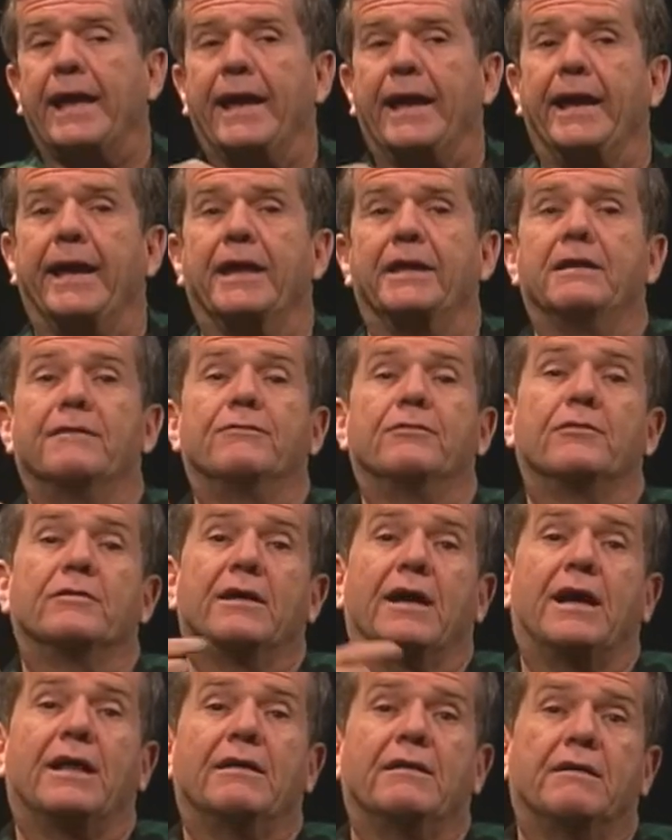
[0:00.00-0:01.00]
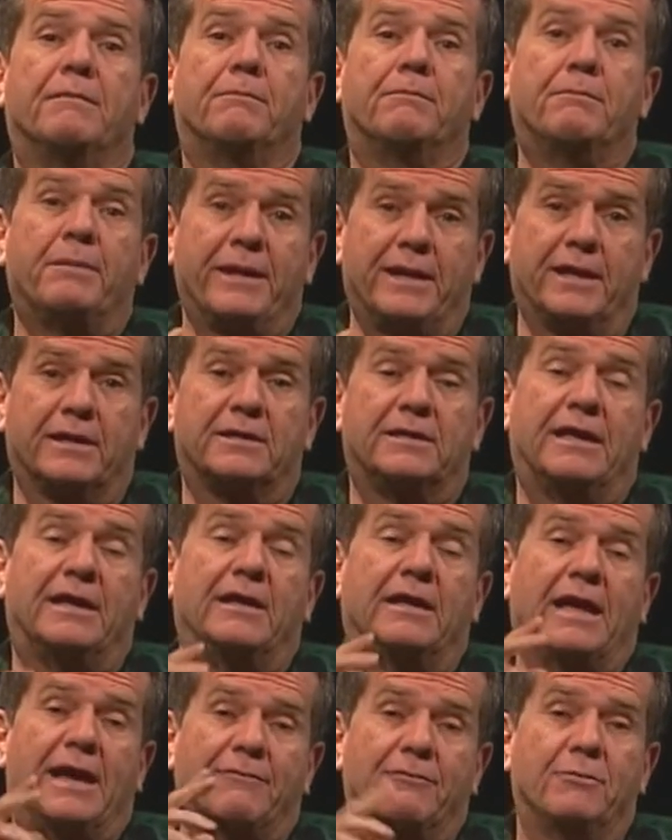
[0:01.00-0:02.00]
And if you're not picked,
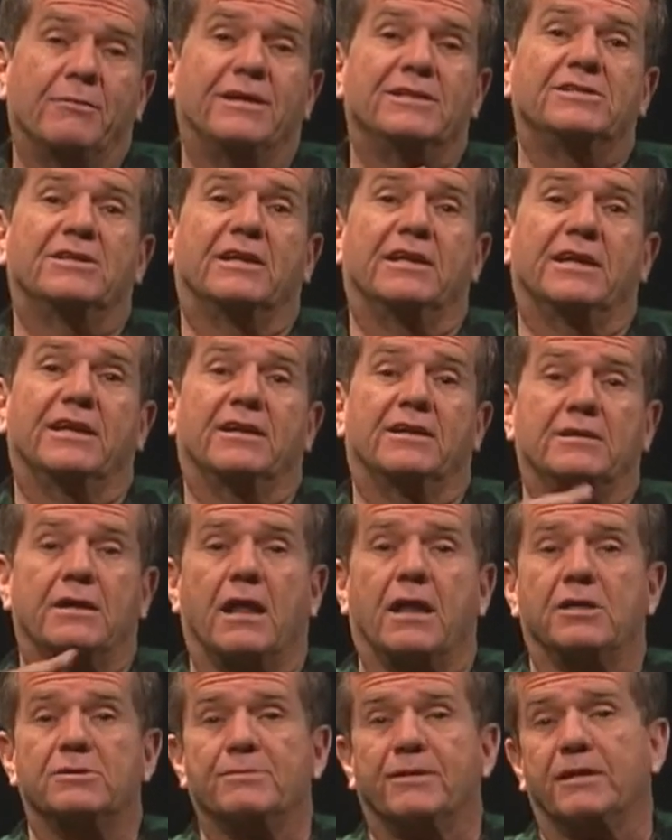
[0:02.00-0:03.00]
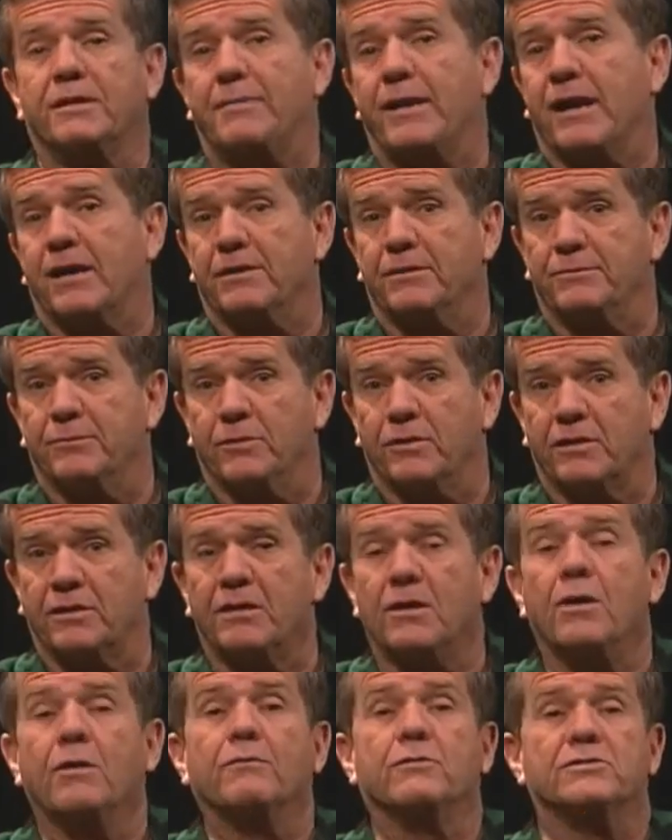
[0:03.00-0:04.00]
everybody's going to get acknowledgement in the back of the
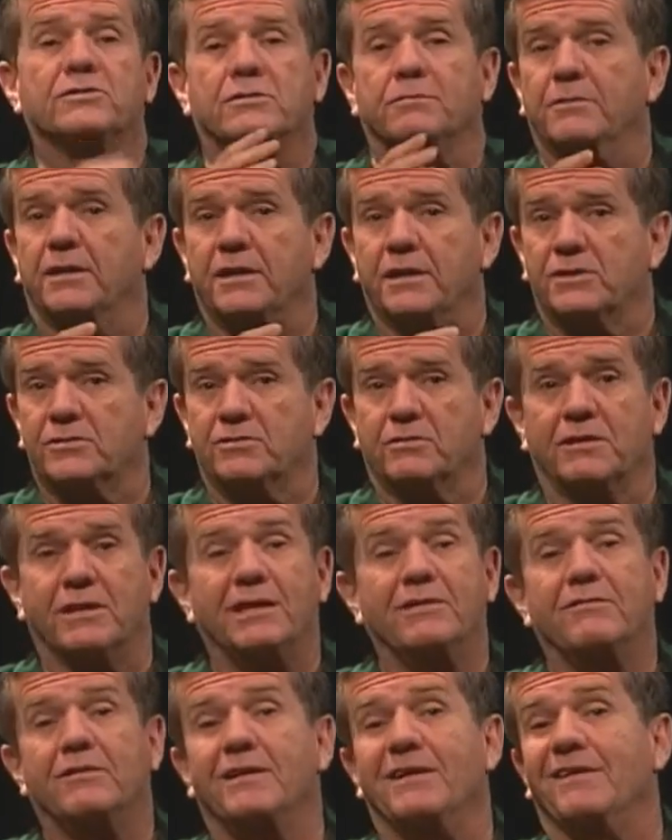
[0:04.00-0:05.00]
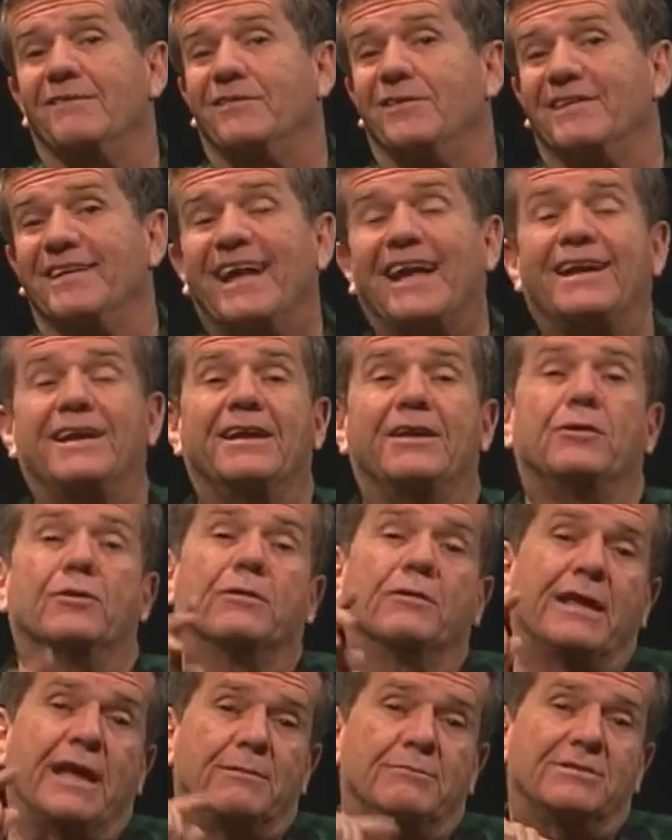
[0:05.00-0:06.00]
book for submitting. So even if you're not in it,
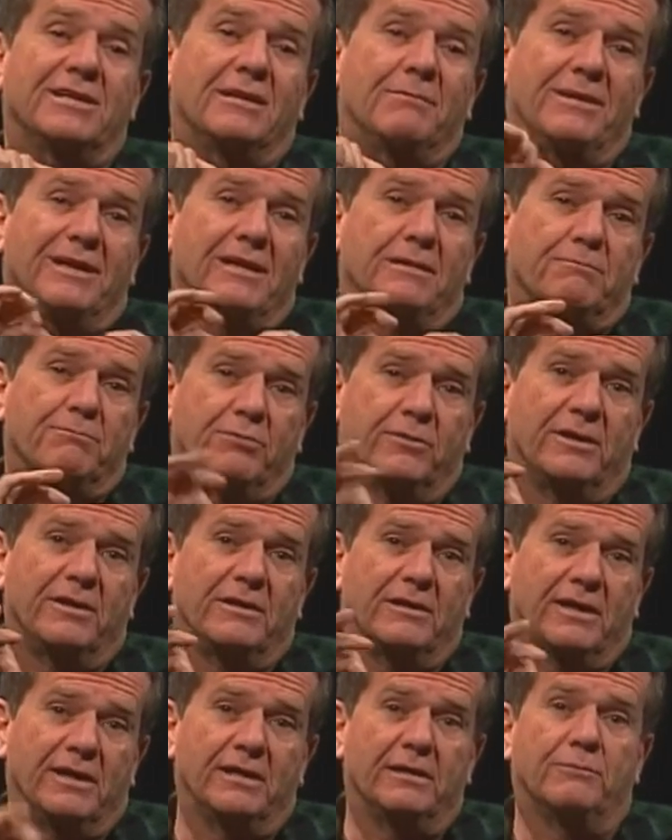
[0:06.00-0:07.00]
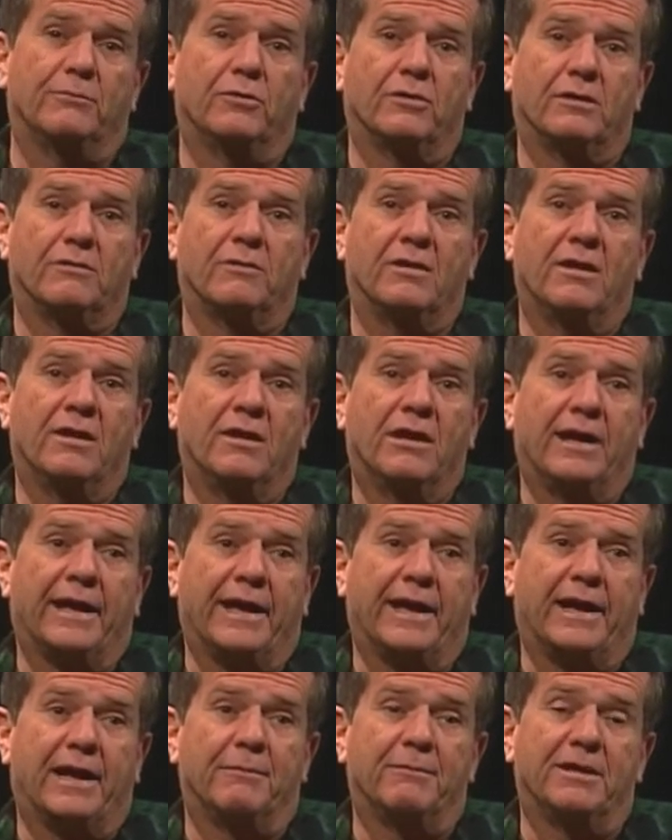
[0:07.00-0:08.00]
your name's going to be in print in the book. Oh,
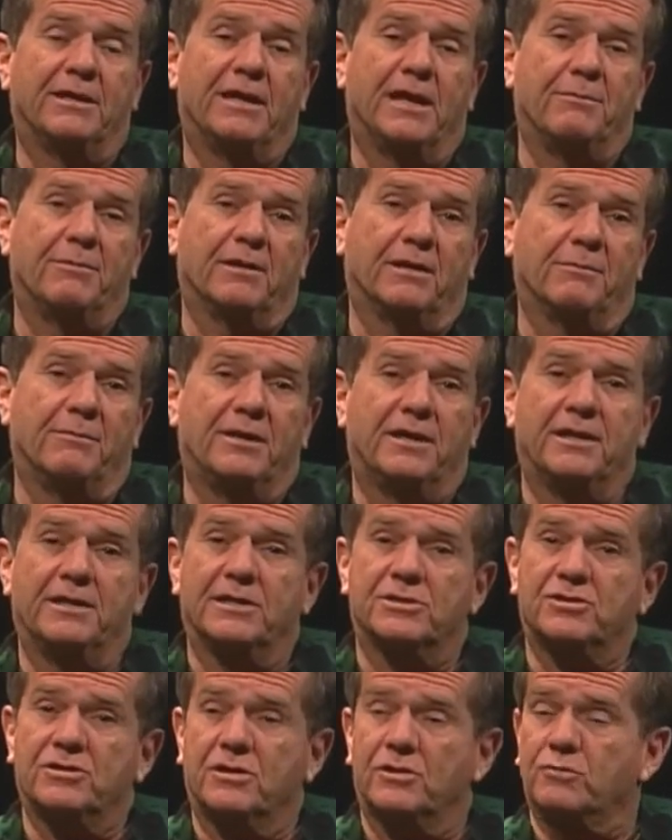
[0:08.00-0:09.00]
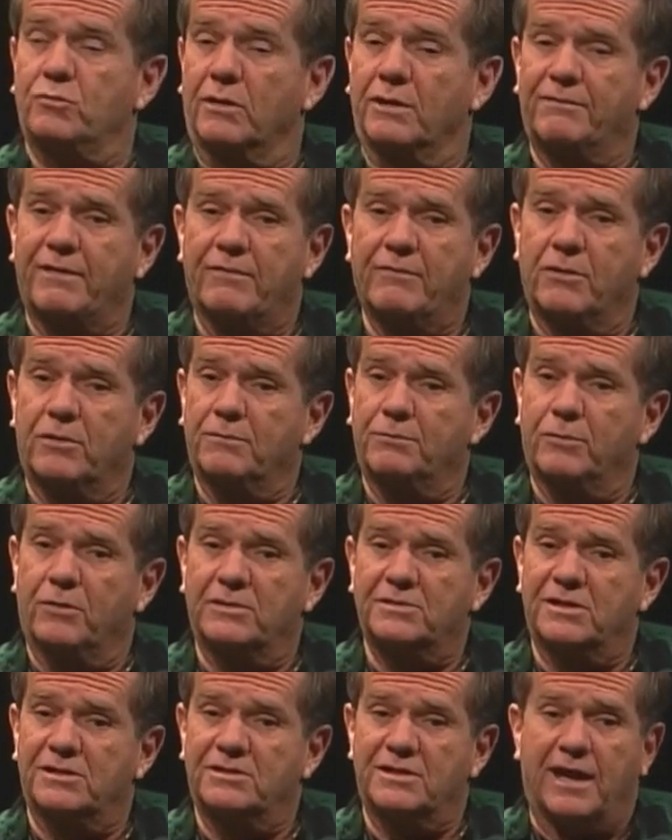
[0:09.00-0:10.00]
wow. And I'm going to keep it limited edition to 2,500
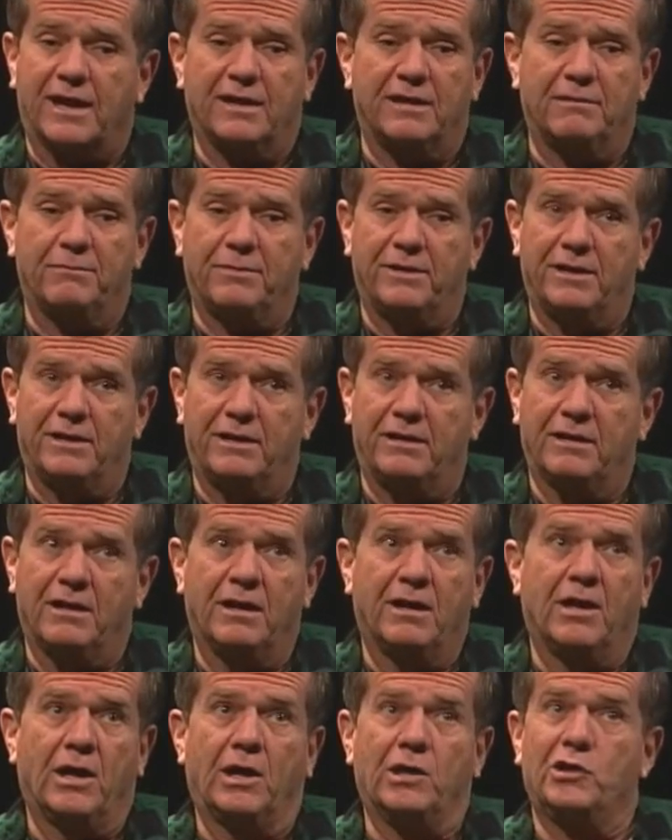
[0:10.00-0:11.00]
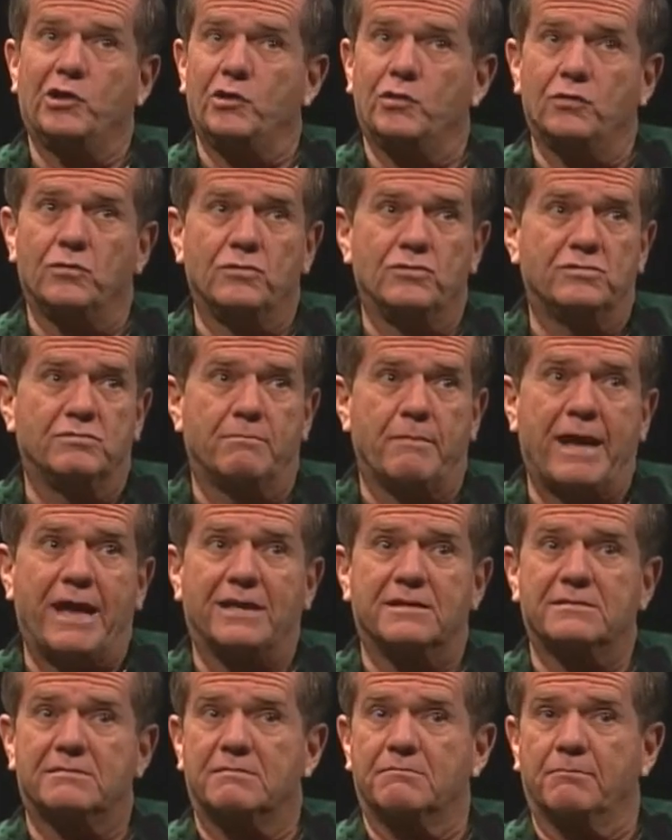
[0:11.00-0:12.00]
books. It's not going to be a huge
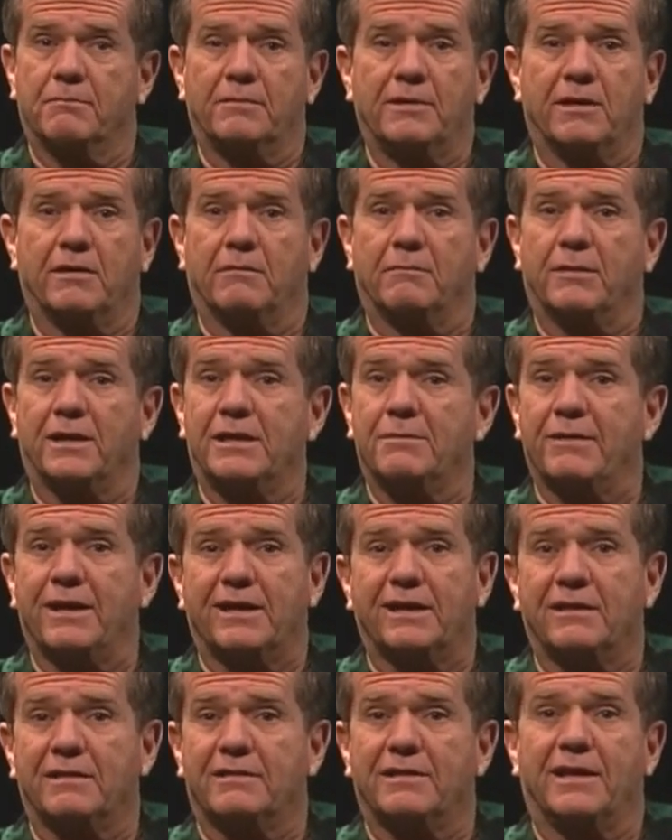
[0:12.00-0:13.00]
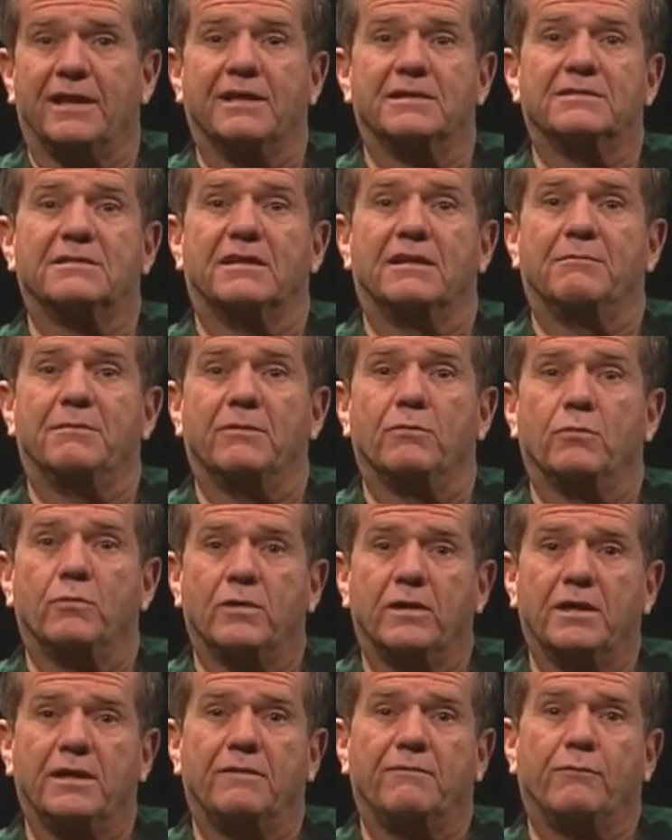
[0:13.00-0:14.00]
mass, you know, money-making thing. It's going to be
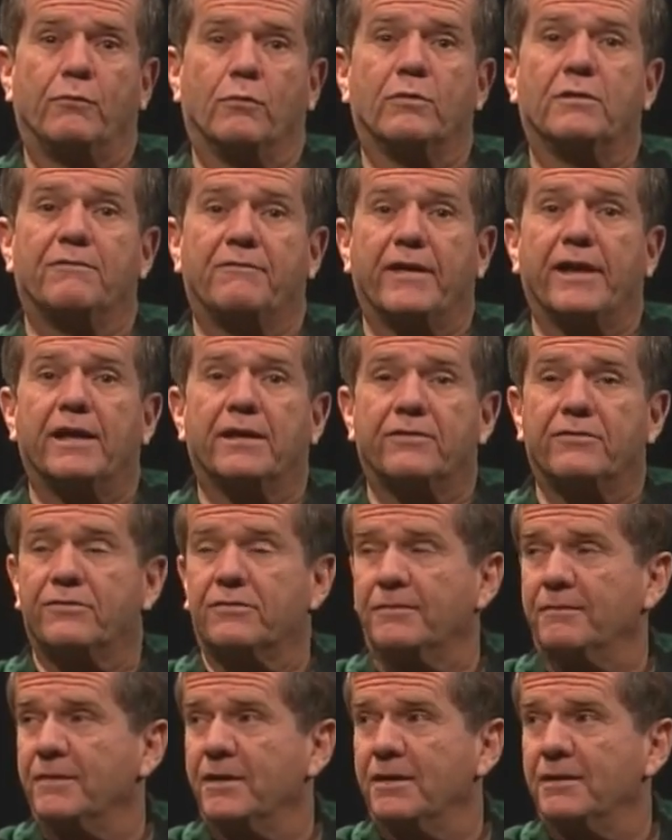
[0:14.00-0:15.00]
really for the fans.